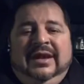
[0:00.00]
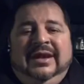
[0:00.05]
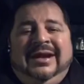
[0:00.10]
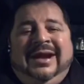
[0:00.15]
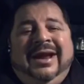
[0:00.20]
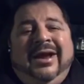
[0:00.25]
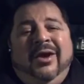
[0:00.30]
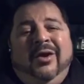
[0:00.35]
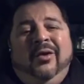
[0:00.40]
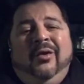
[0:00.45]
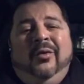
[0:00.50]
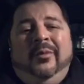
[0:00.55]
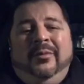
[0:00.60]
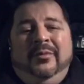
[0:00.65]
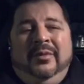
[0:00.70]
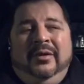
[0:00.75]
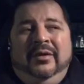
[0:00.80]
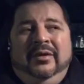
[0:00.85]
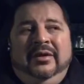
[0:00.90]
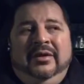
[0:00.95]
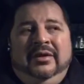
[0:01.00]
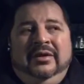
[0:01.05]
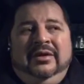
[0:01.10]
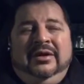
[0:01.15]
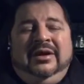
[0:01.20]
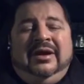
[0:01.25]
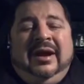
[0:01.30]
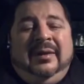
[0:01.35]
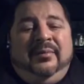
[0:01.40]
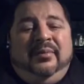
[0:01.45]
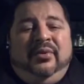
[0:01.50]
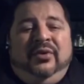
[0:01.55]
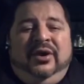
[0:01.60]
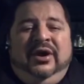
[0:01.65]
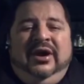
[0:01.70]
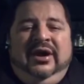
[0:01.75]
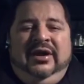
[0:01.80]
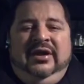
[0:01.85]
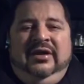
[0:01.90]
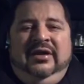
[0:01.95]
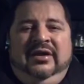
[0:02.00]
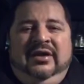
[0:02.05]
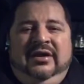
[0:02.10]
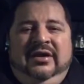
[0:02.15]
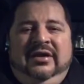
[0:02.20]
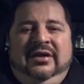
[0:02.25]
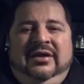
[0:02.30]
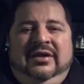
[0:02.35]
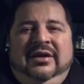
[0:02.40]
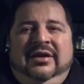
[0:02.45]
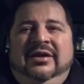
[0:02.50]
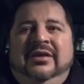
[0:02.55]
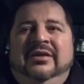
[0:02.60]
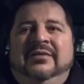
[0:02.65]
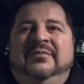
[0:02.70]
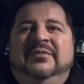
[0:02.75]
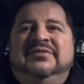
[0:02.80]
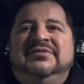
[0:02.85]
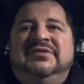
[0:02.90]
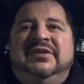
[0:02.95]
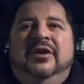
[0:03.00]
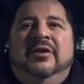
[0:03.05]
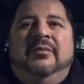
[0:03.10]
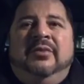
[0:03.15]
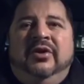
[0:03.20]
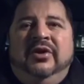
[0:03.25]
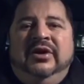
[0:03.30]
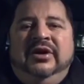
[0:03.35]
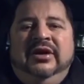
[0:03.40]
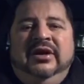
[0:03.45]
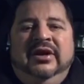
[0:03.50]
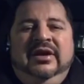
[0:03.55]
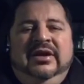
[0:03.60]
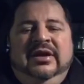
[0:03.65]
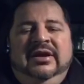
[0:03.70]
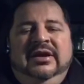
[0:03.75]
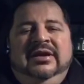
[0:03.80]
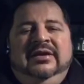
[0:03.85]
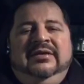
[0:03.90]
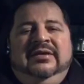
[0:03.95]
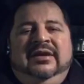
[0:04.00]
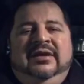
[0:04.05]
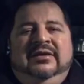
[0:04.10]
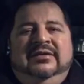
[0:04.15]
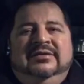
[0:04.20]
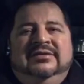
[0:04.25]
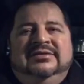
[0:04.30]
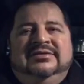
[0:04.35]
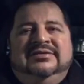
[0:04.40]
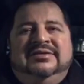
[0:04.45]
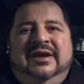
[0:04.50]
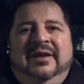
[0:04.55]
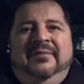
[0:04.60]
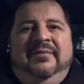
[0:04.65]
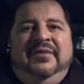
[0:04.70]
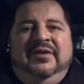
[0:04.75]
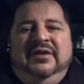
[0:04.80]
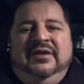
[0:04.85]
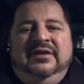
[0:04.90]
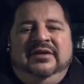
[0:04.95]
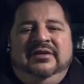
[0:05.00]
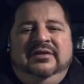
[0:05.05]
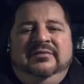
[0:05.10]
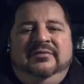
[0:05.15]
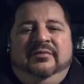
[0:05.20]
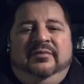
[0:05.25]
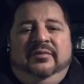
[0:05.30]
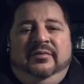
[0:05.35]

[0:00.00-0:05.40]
And I hope and I pray and I am in ceremony that something